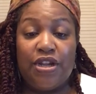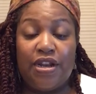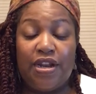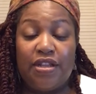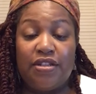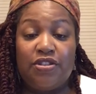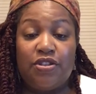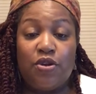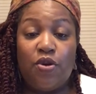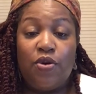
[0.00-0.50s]

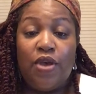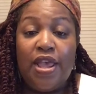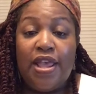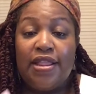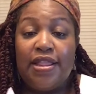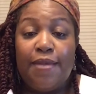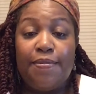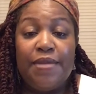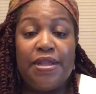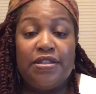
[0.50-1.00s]
So
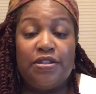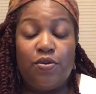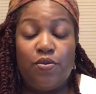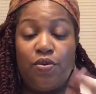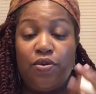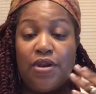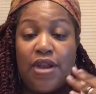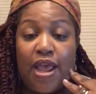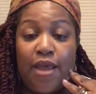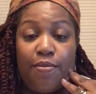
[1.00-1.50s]
that means it will
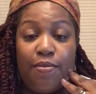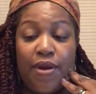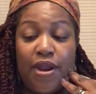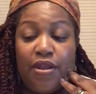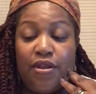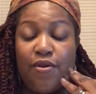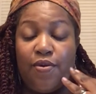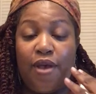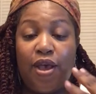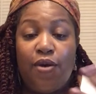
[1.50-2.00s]
not
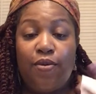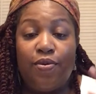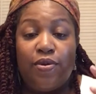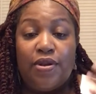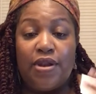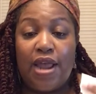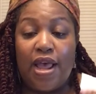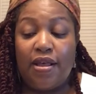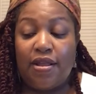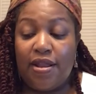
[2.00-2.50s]
break you out, will
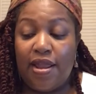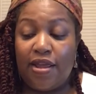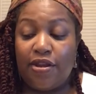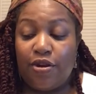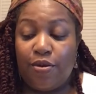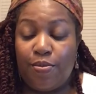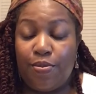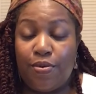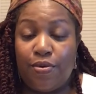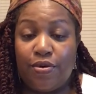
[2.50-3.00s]
not clog
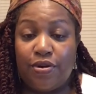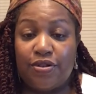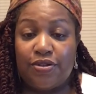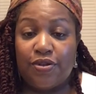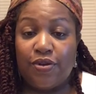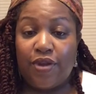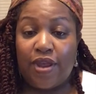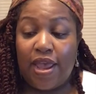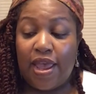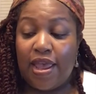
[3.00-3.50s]
your pores.
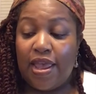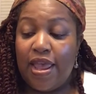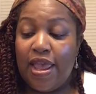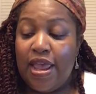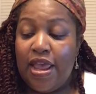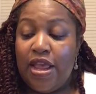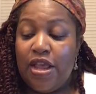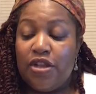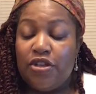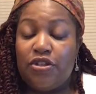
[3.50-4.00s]
Okay,
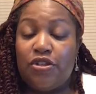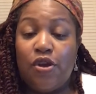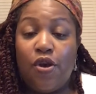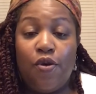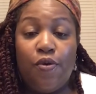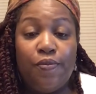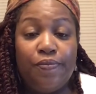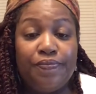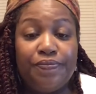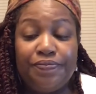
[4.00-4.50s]
so